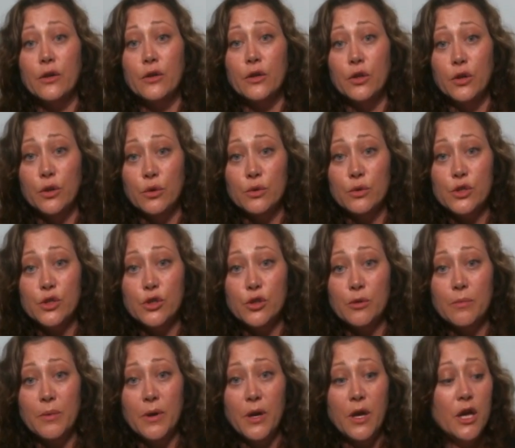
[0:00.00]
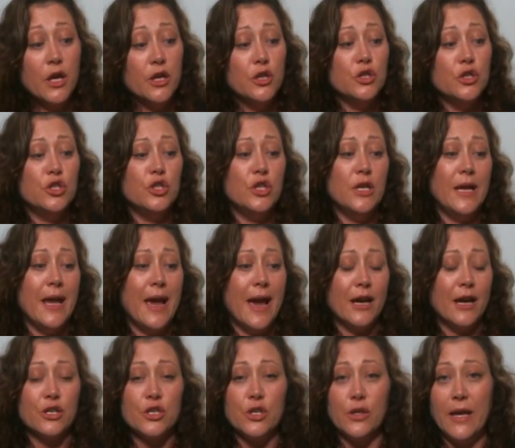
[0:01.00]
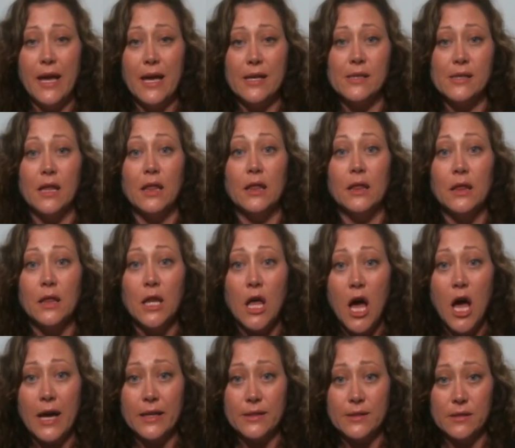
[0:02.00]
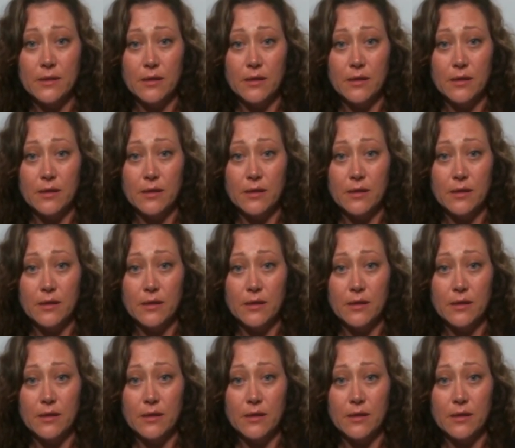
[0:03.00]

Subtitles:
YouTube. She actually has a lot